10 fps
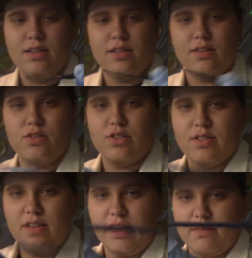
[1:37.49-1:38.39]
This is
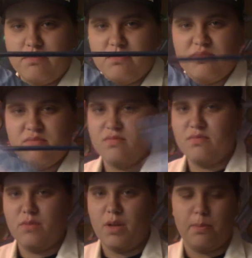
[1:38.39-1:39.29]
just like
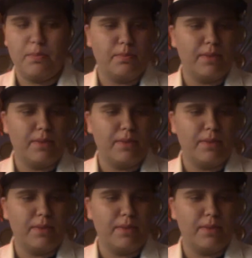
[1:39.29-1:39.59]
a